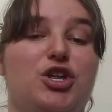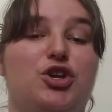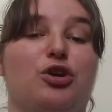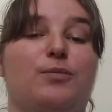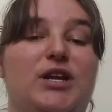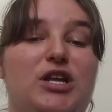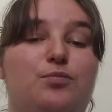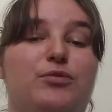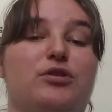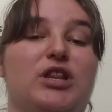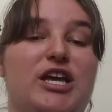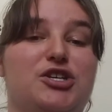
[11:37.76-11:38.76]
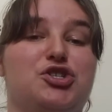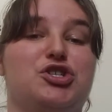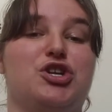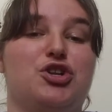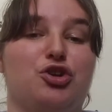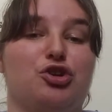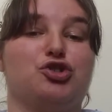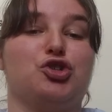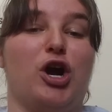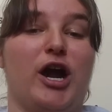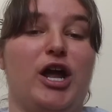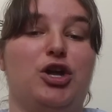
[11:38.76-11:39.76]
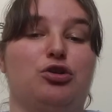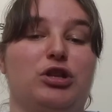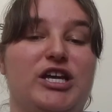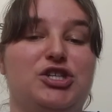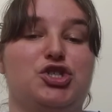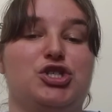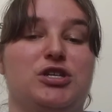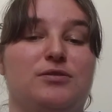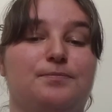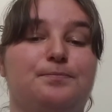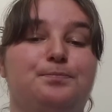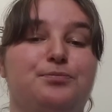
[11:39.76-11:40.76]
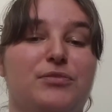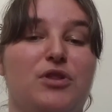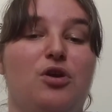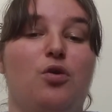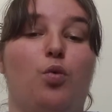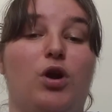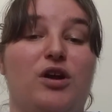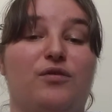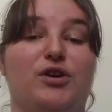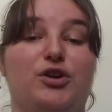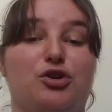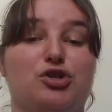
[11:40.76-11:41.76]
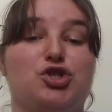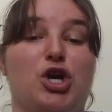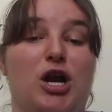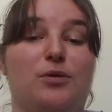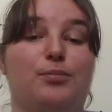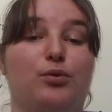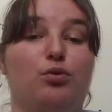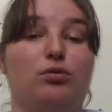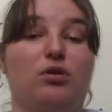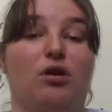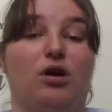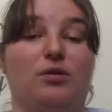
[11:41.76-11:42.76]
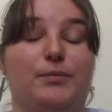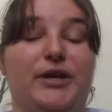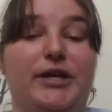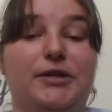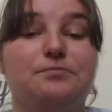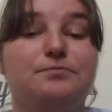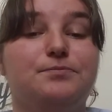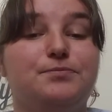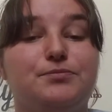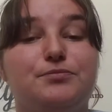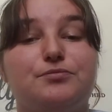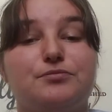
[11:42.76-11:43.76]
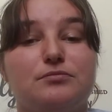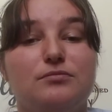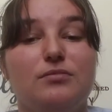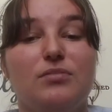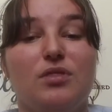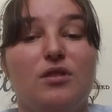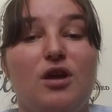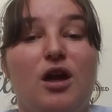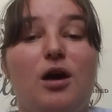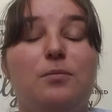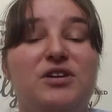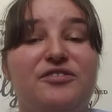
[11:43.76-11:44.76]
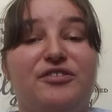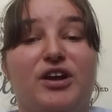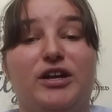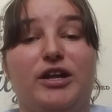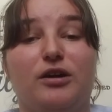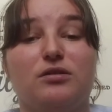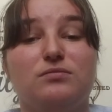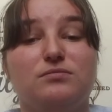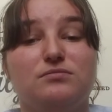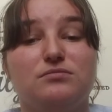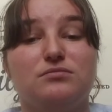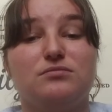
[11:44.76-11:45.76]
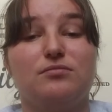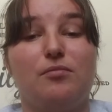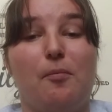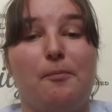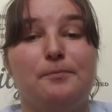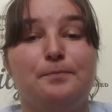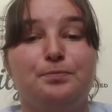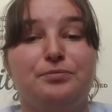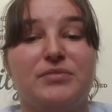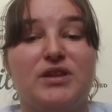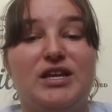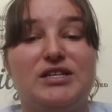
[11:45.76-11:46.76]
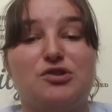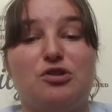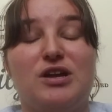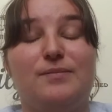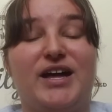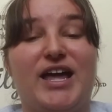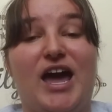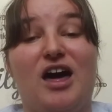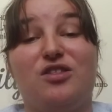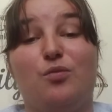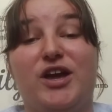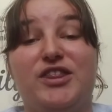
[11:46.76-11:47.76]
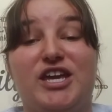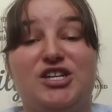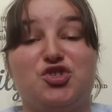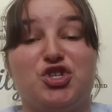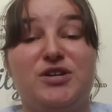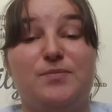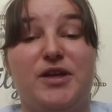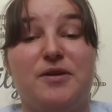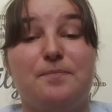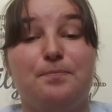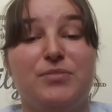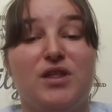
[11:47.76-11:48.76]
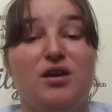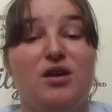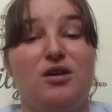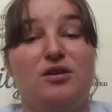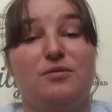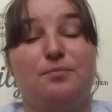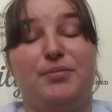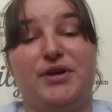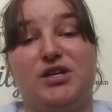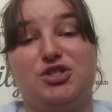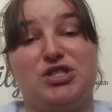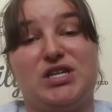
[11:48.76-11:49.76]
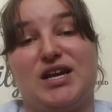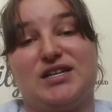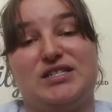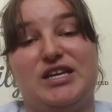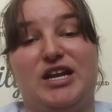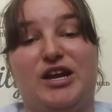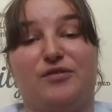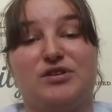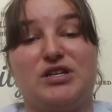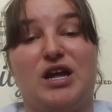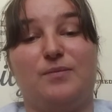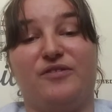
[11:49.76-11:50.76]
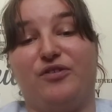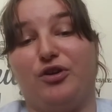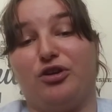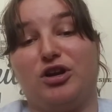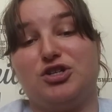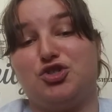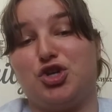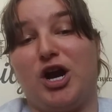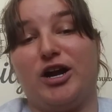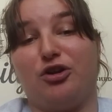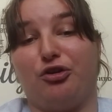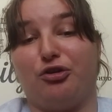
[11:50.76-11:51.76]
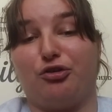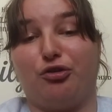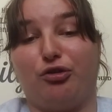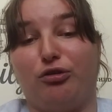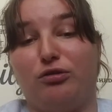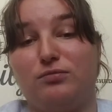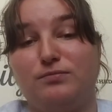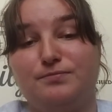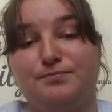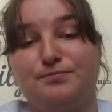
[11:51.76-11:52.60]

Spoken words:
your manipulation, your triangulation, whatever you're trying to pull on me. I'm going to find out. It's only by how the way they treat me. But just like I said, every time if you're going to try to hurt a girl,